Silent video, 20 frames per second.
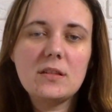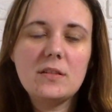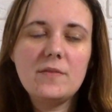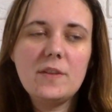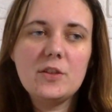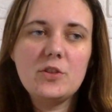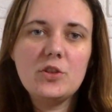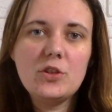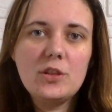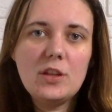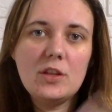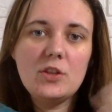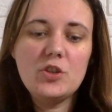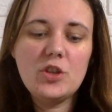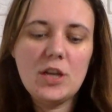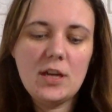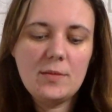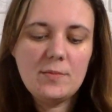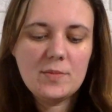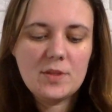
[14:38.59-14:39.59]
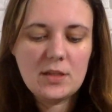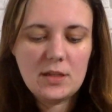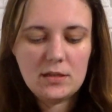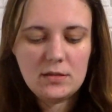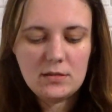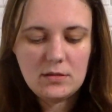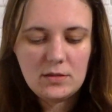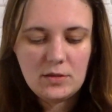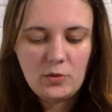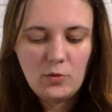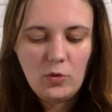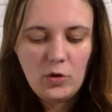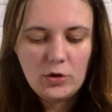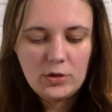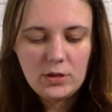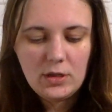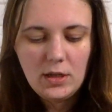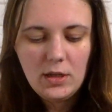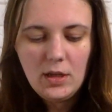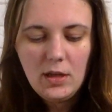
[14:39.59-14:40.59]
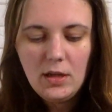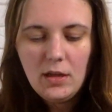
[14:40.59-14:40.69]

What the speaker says: convention and germs and so on.